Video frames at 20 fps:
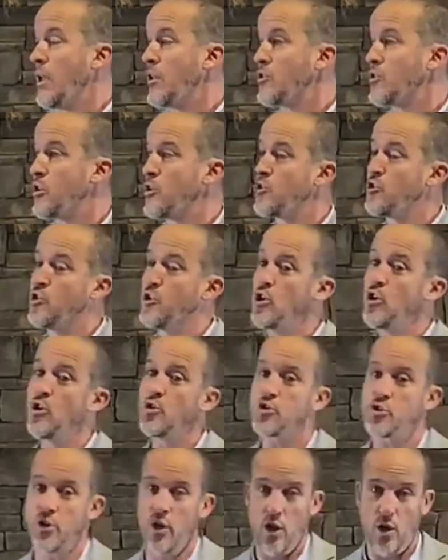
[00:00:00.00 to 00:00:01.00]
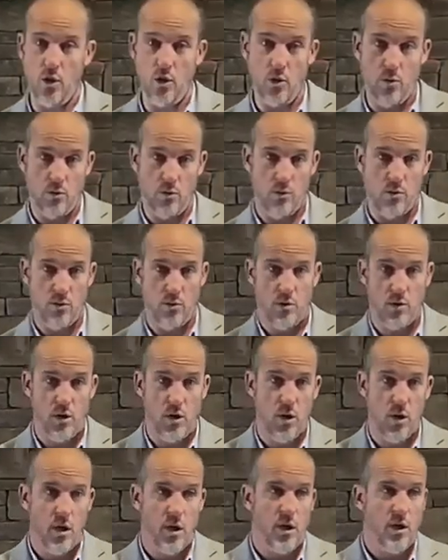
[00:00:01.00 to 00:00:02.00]
To do so,
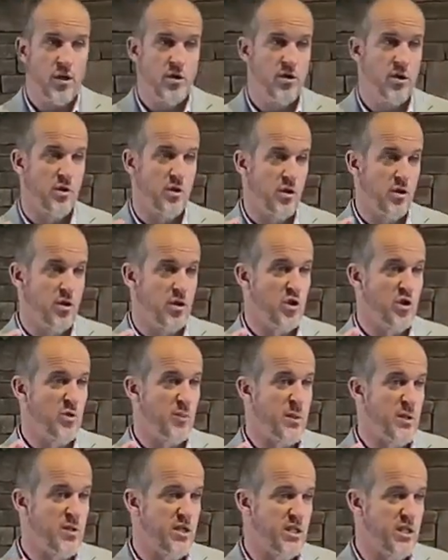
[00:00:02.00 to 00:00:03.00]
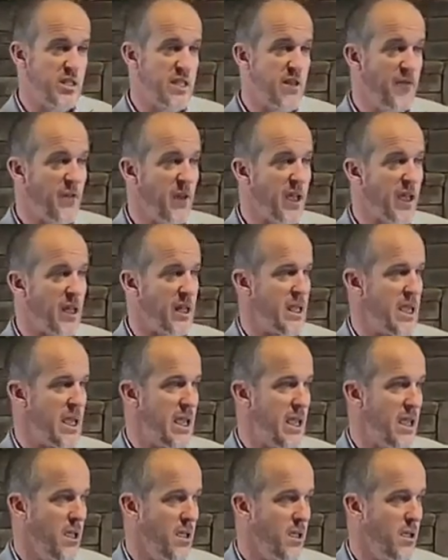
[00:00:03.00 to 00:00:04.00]
to, to
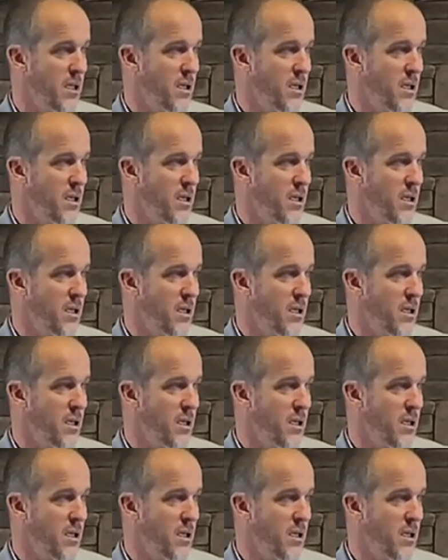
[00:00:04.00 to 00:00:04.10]
specifically,